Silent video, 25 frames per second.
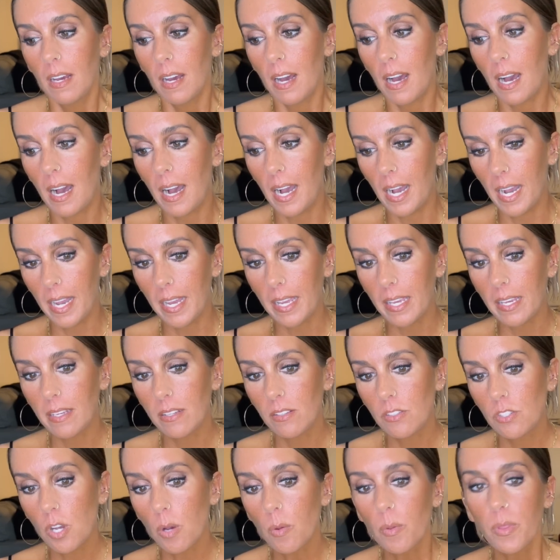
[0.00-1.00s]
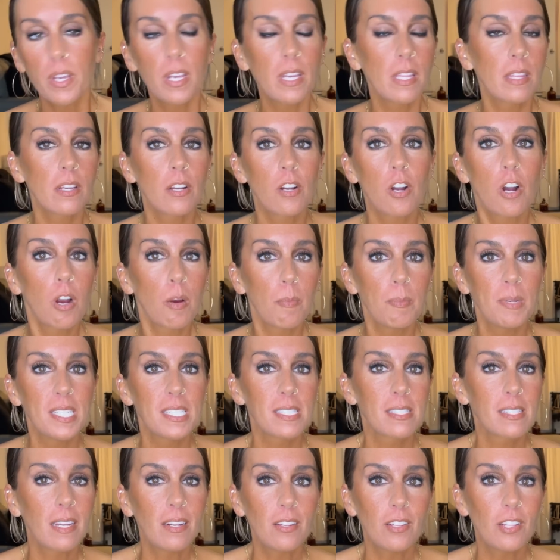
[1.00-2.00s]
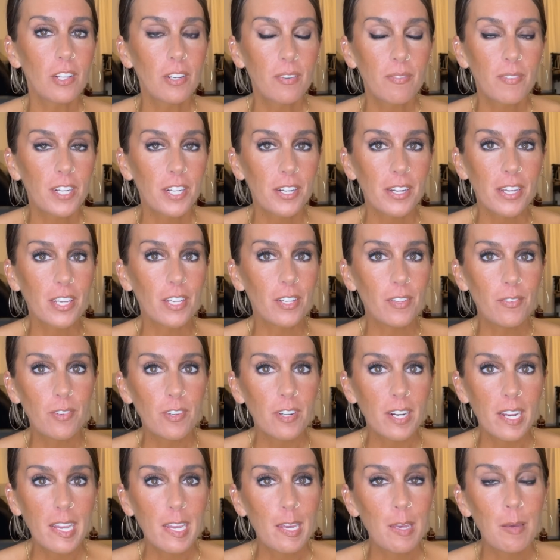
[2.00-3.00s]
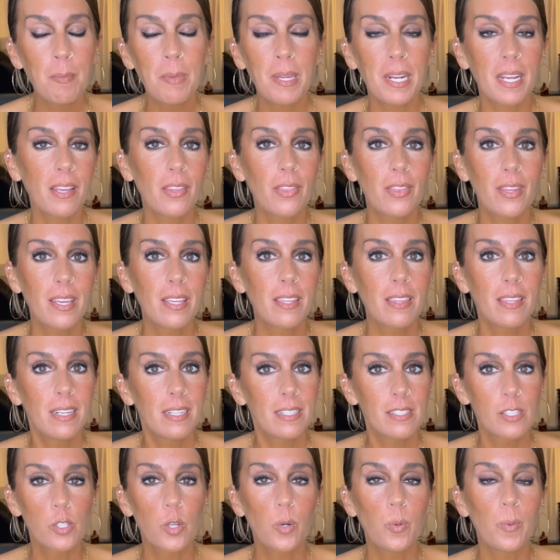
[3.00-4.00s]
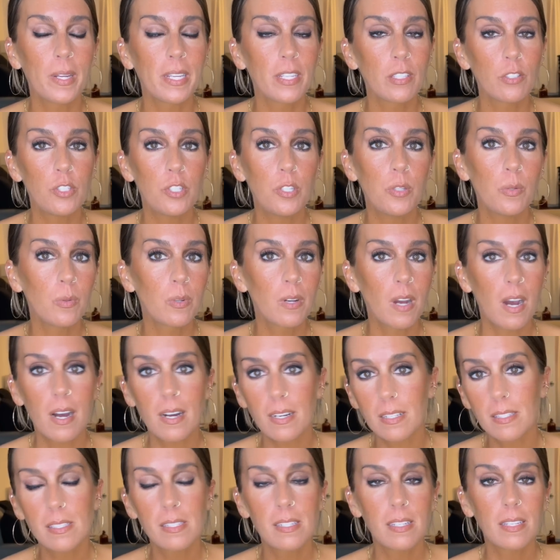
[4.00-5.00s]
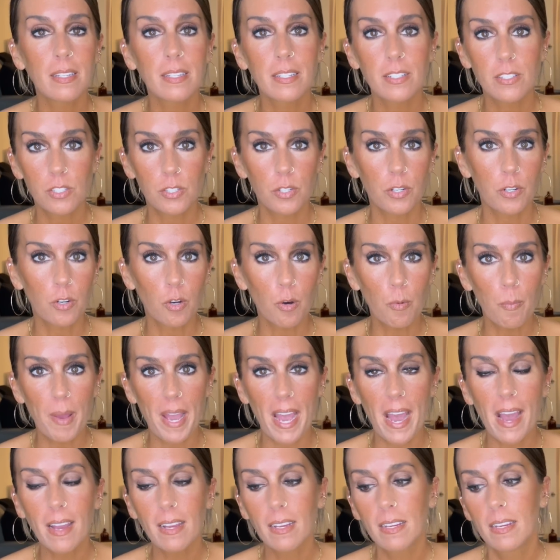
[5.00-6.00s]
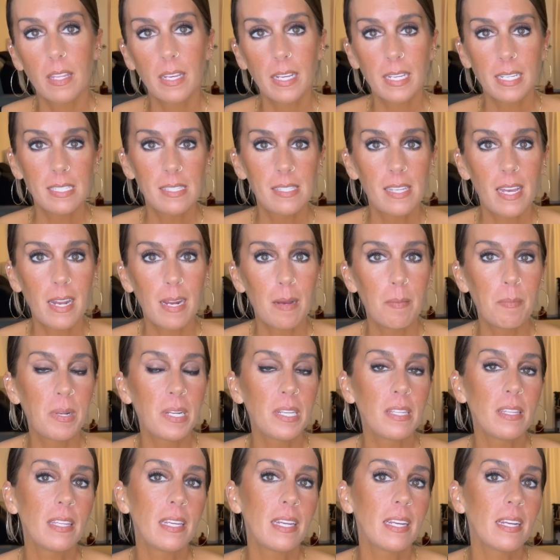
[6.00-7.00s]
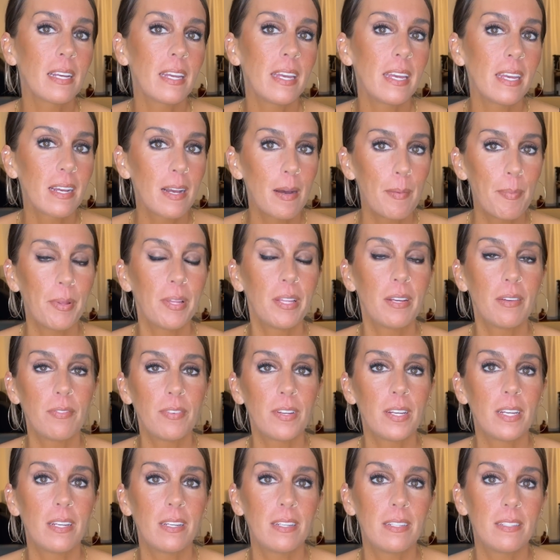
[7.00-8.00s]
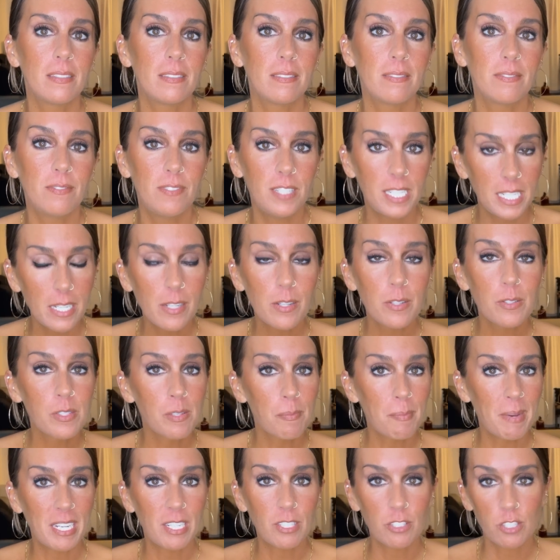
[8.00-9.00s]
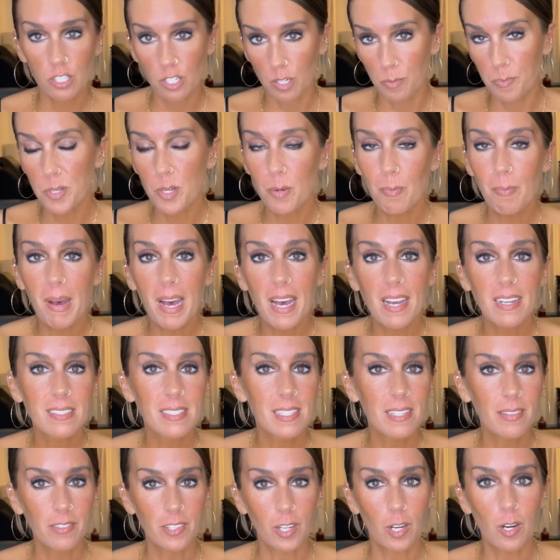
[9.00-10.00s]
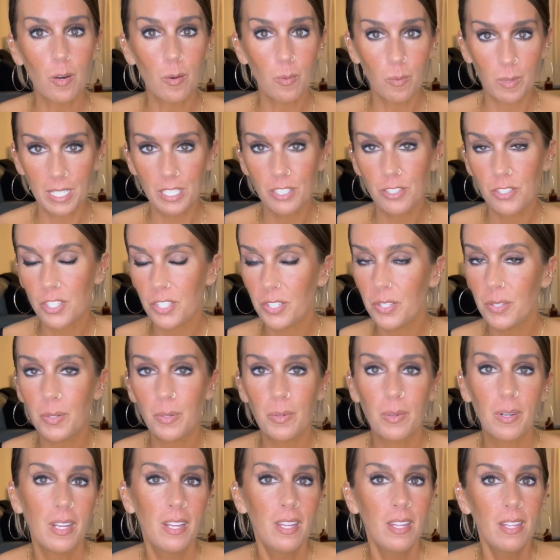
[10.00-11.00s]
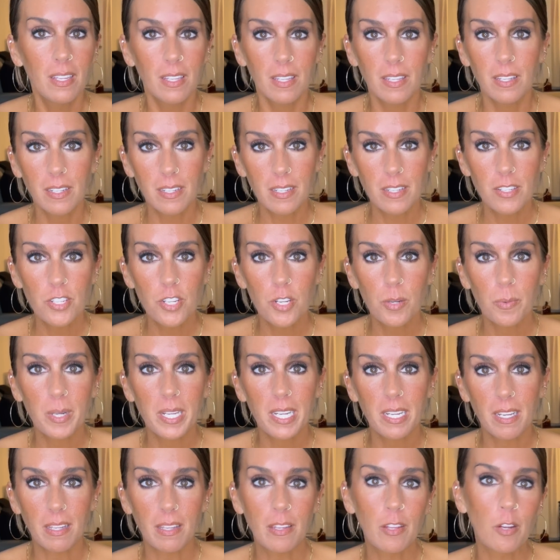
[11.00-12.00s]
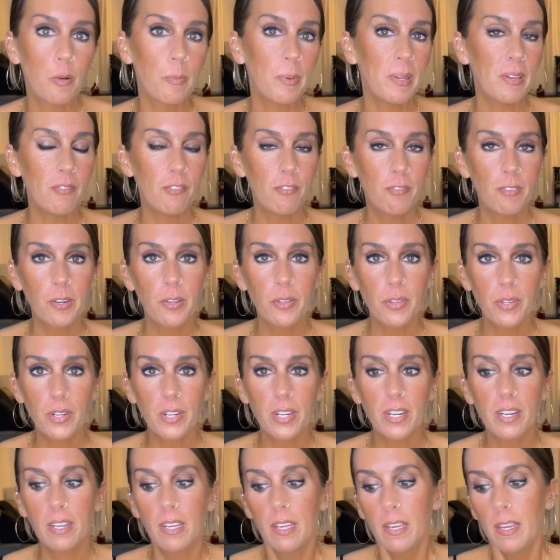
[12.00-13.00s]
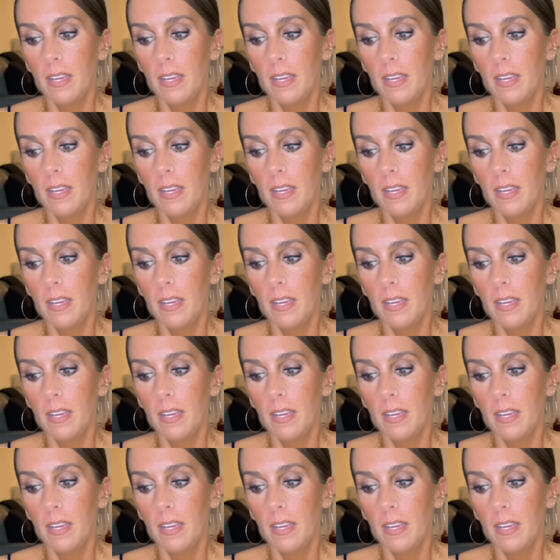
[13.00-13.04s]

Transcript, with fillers: I don't think that karma is going to look very good for him. And I think that it's going to constantly circle back. Like I said, I'm going to link a couple of videos in my description box if y'all want to look into it a little bit further.